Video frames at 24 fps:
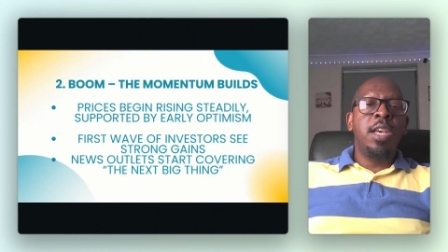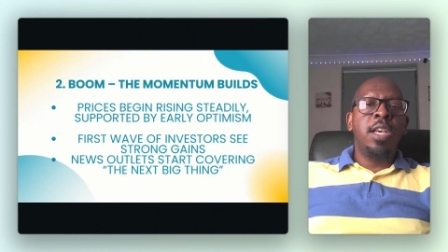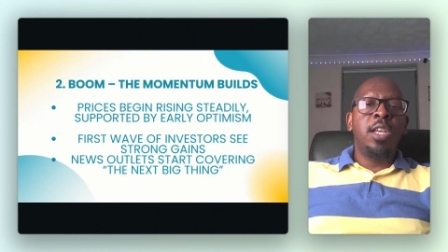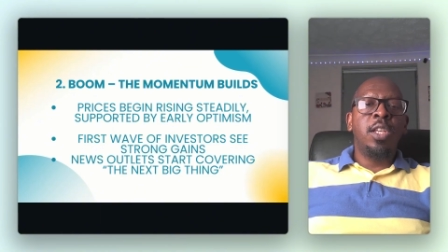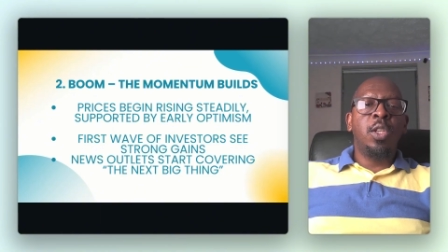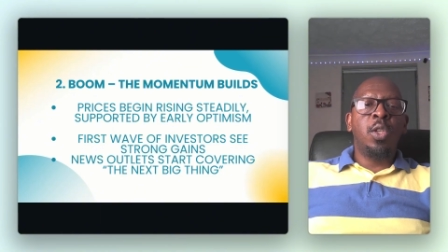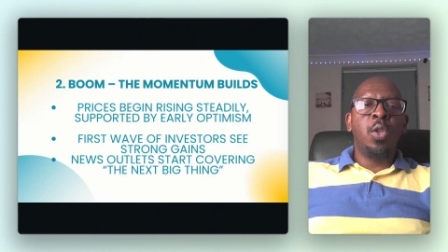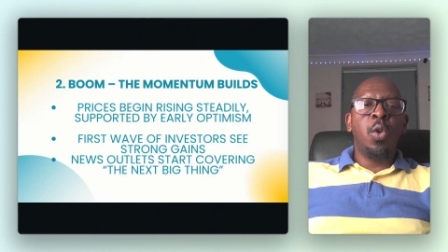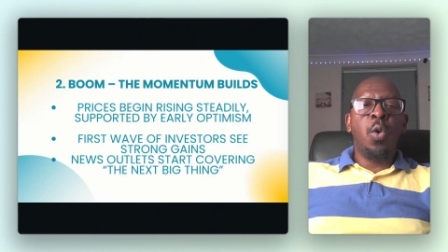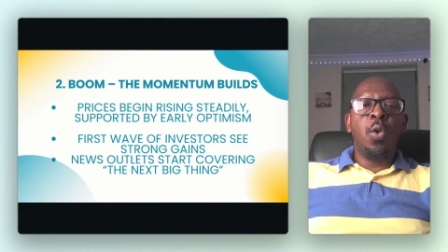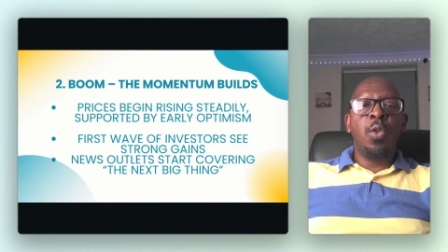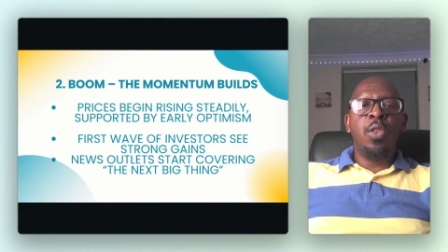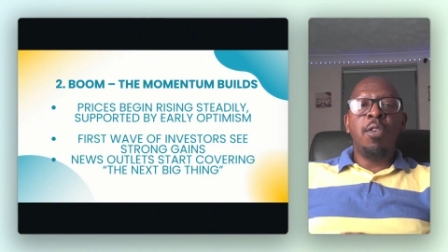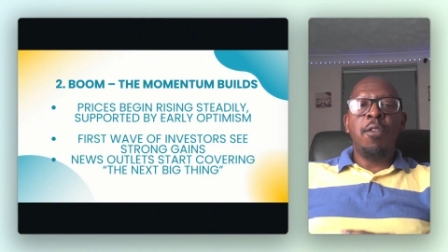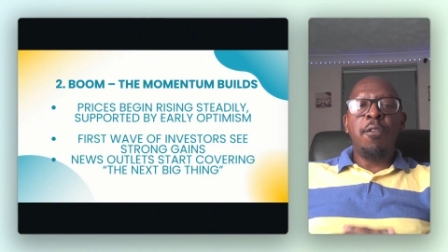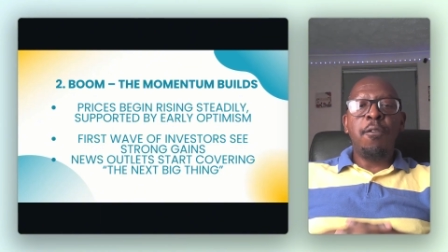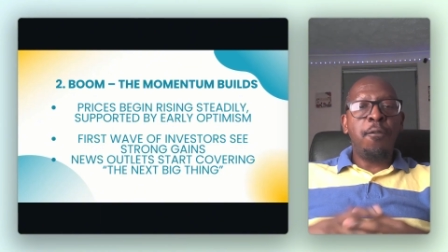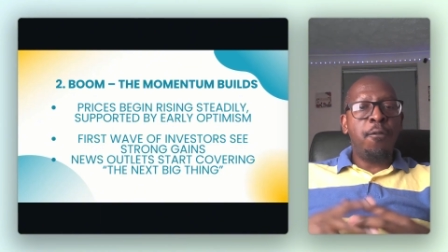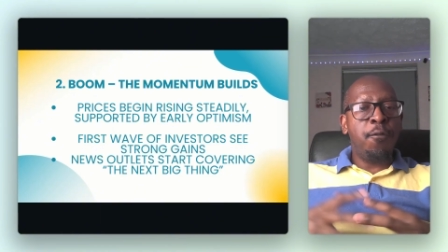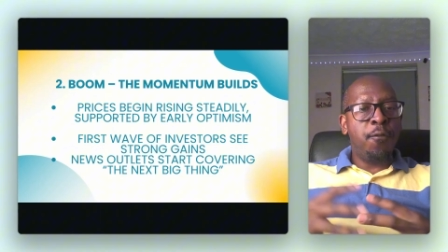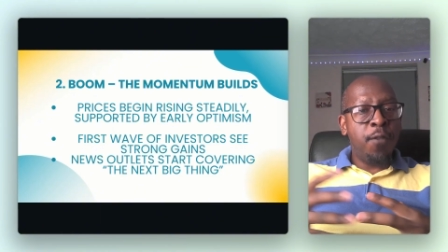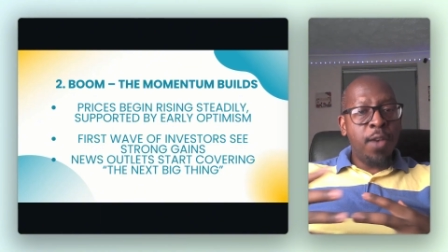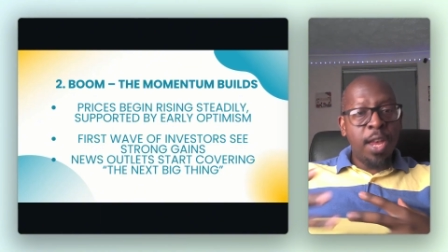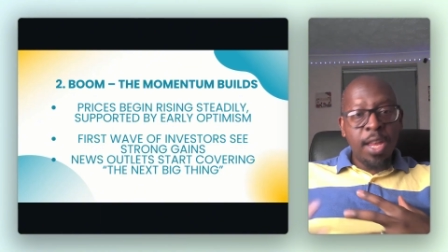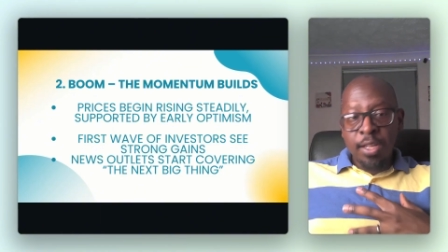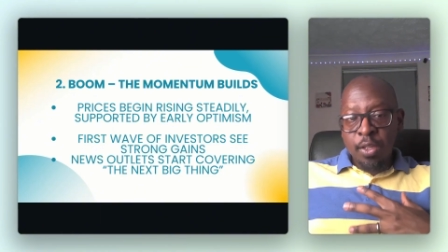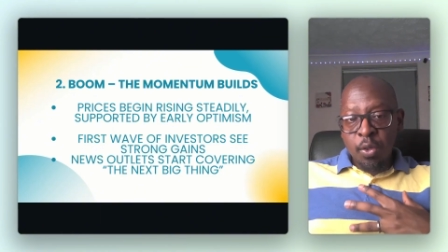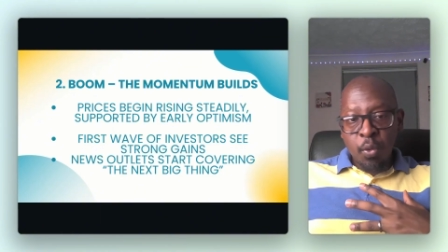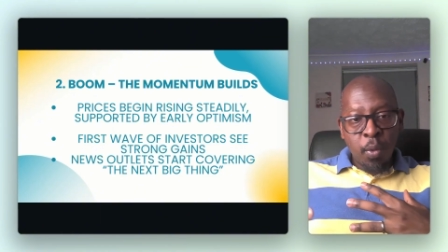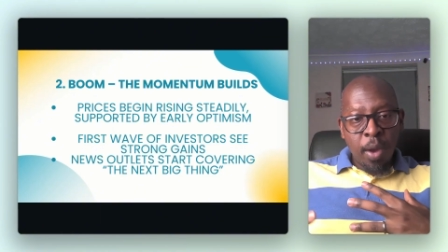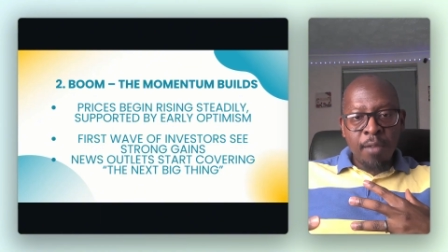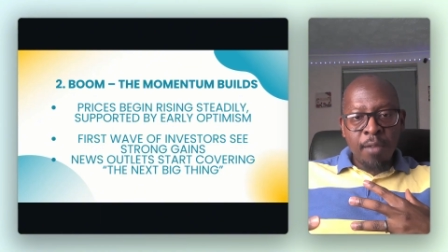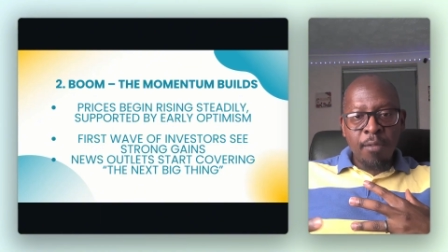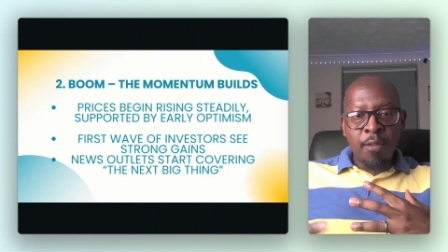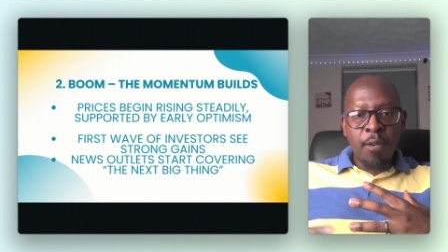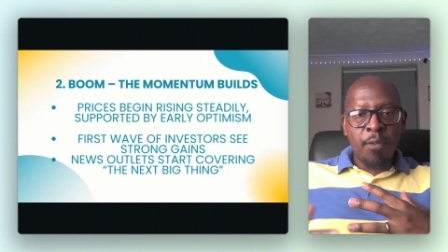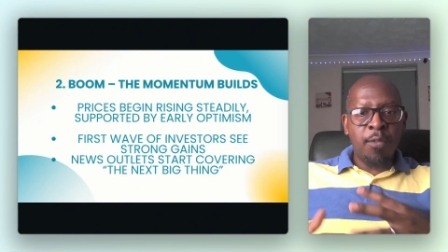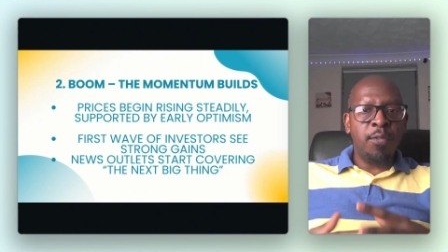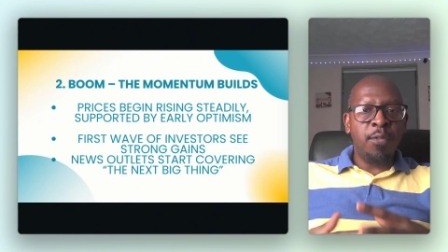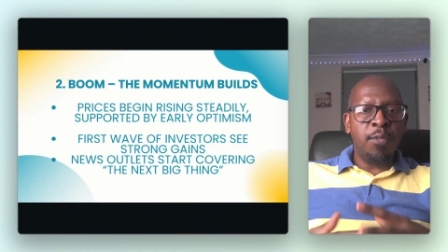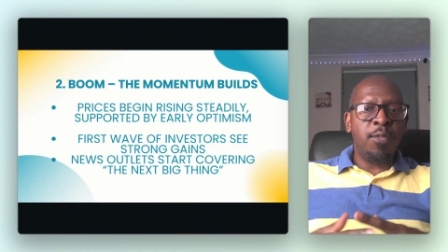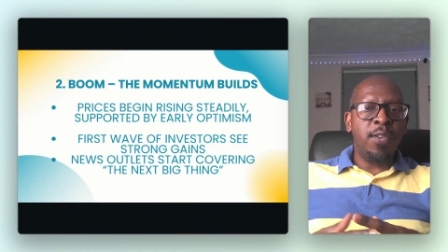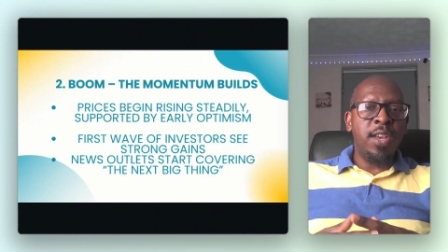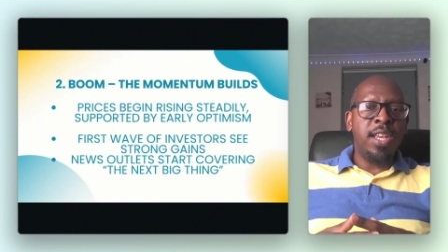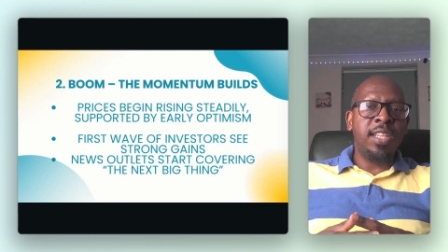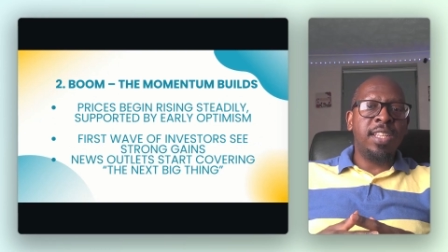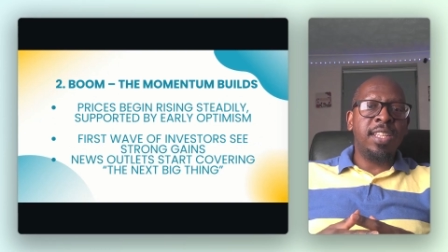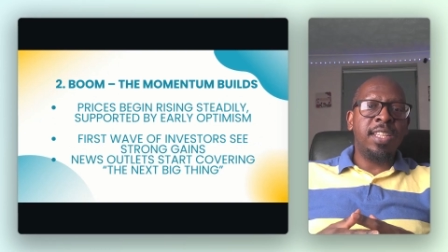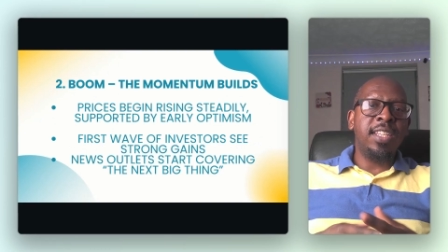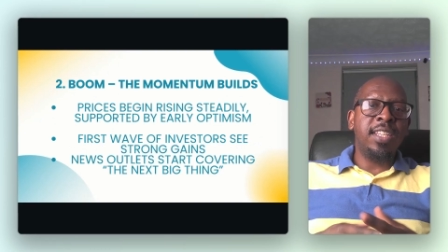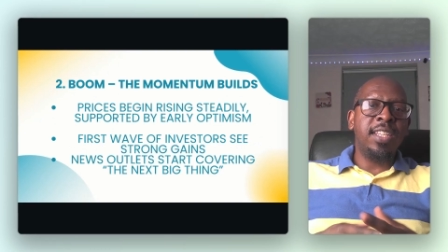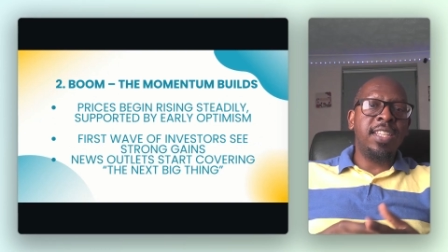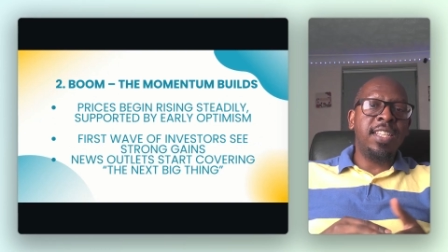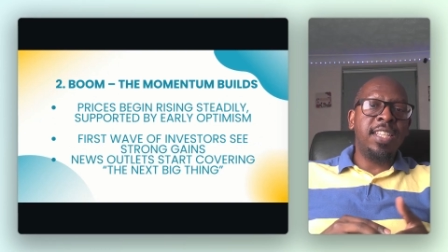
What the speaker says: So the first wave of investors